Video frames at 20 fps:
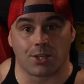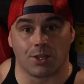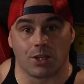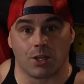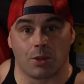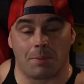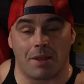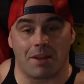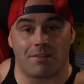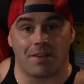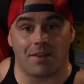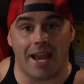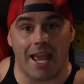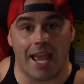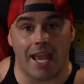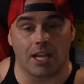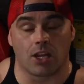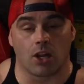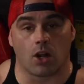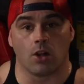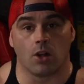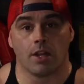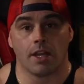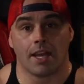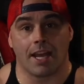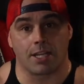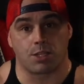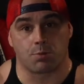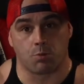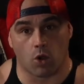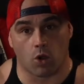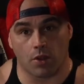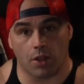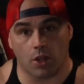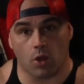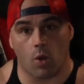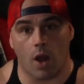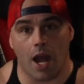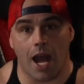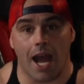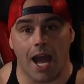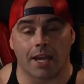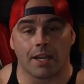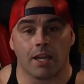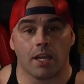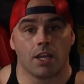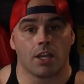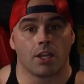a little bit of an angle, hits more of the quad,